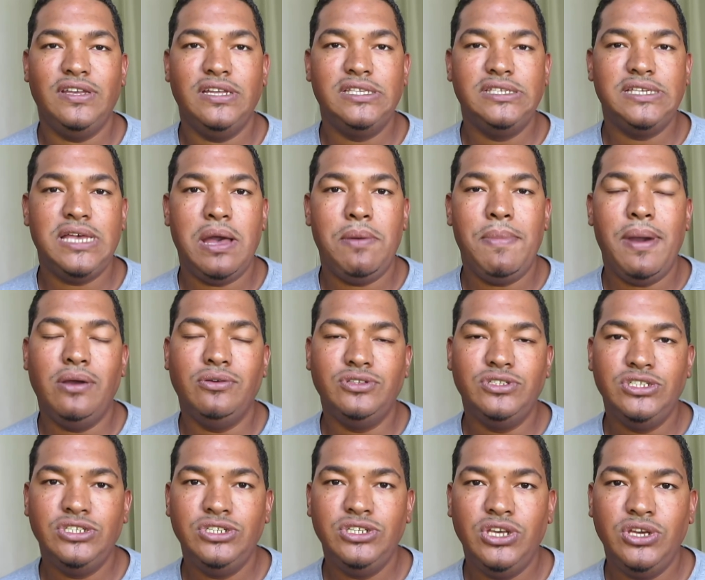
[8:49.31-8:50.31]
It's
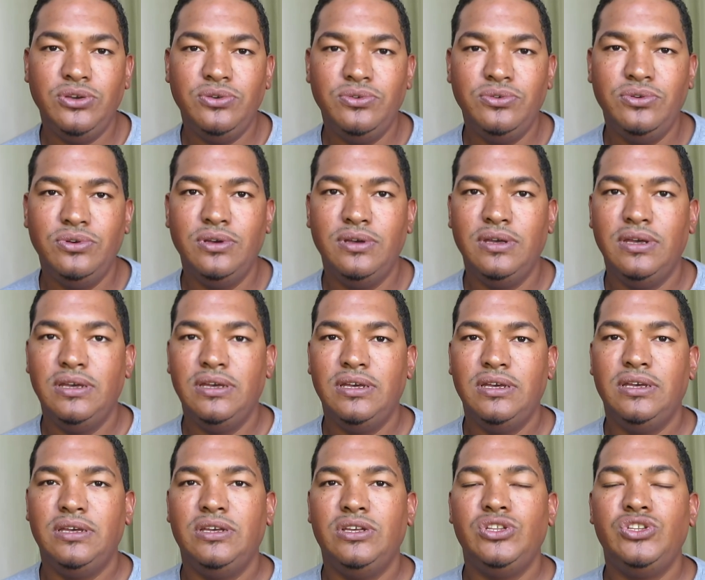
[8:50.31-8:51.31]
about you
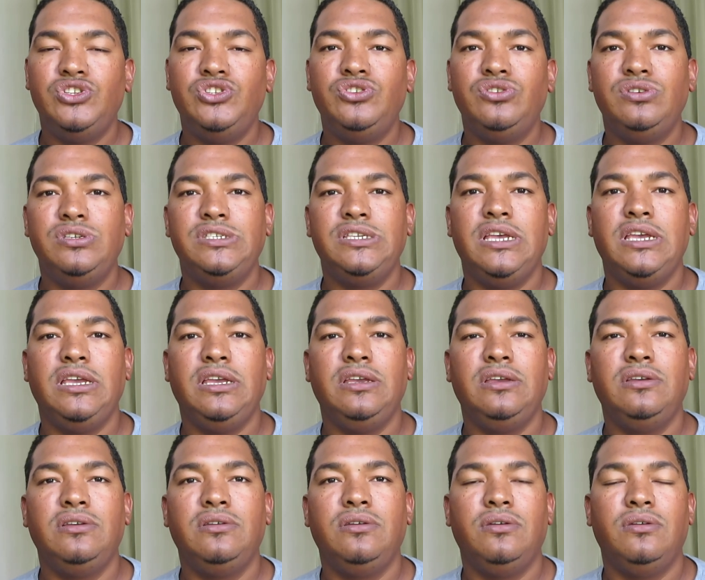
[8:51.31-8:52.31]

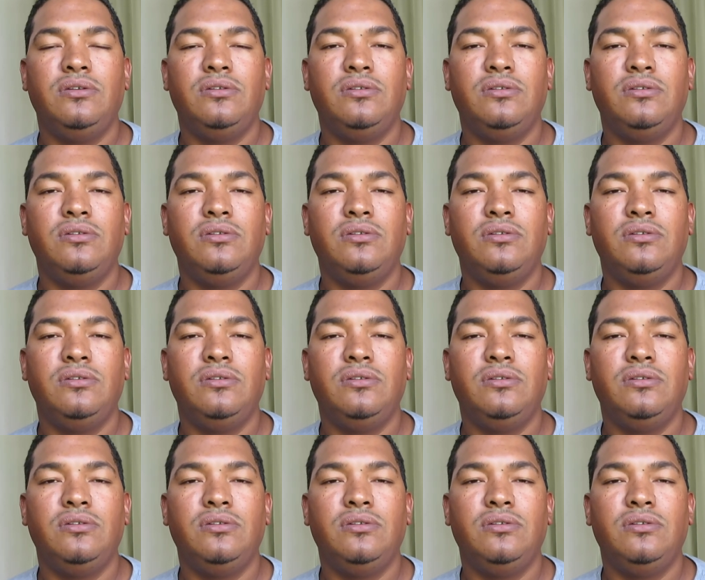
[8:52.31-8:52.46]
choosing